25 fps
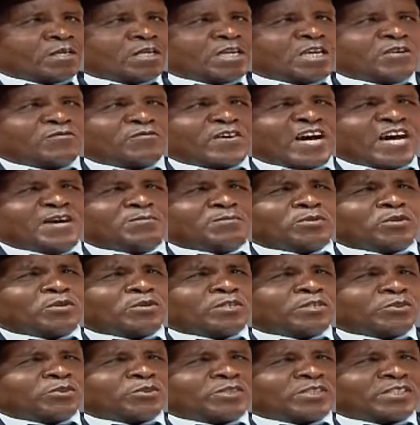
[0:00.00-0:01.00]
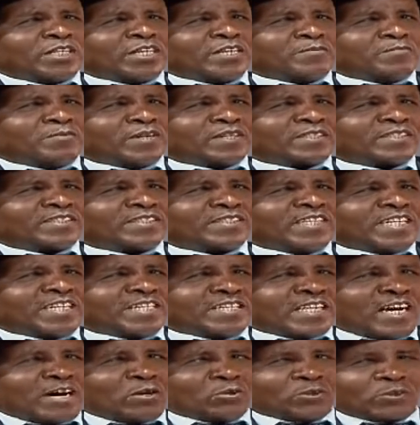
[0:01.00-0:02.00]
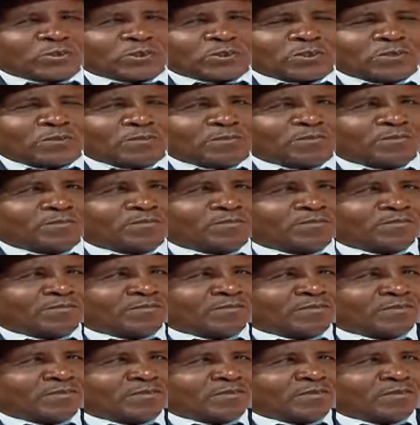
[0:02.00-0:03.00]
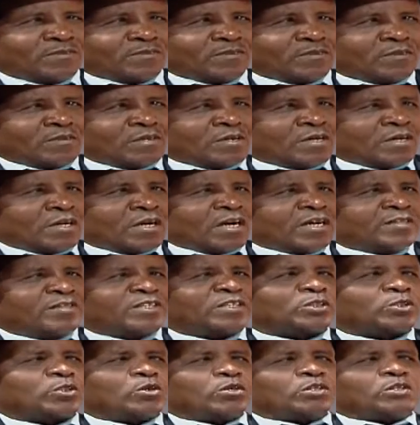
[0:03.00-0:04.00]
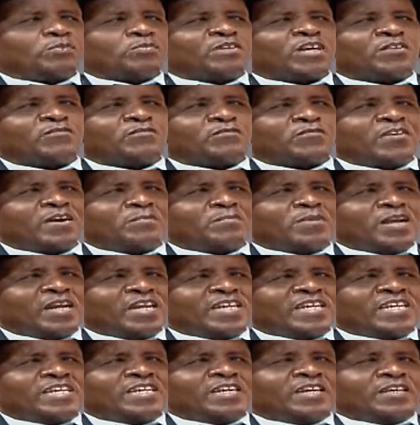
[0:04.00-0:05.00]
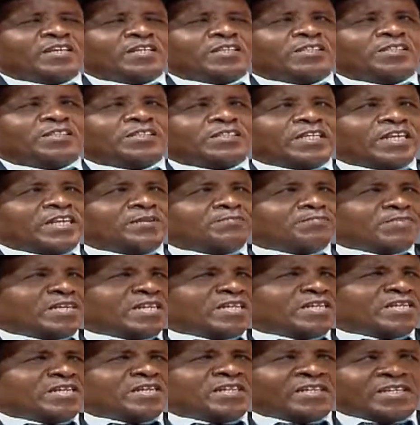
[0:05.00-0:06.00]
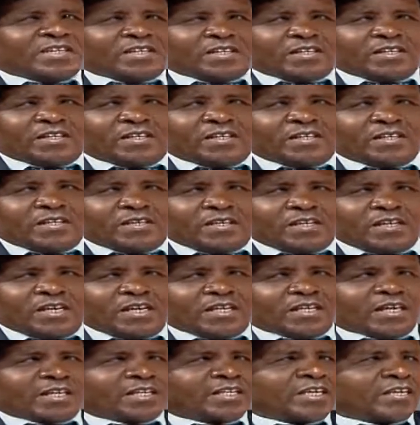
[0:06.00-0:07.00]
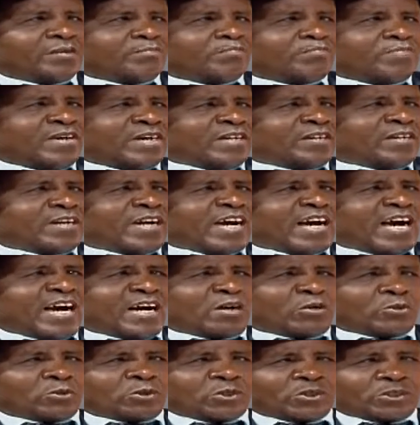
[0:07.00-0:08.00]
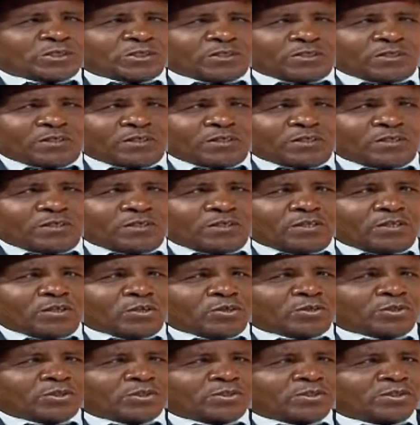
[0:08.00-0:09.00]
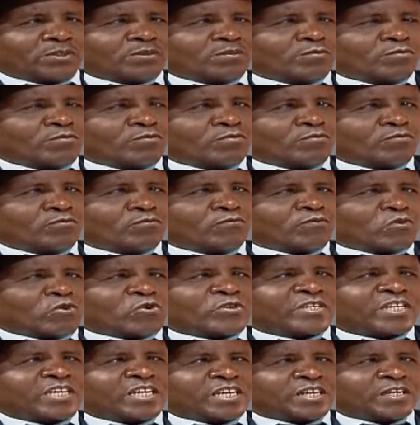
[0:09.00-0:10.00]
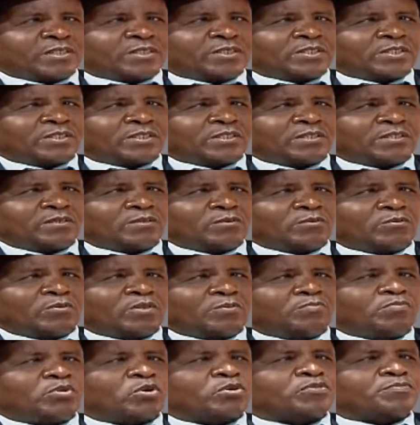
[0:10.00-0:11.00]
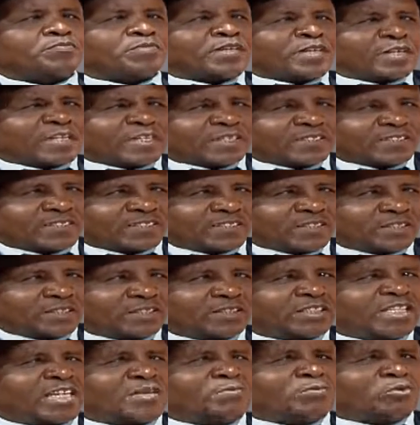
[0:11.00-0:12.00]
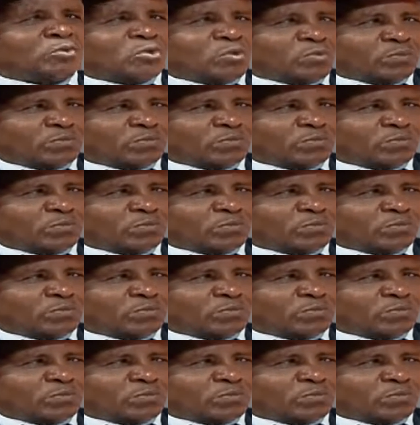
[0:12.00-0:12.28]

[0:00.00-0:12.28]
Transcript: if I'm going to sleep at State House, and there's going to be a family sleeping in a Kibera house, you know, 4 kids with both parents, same room.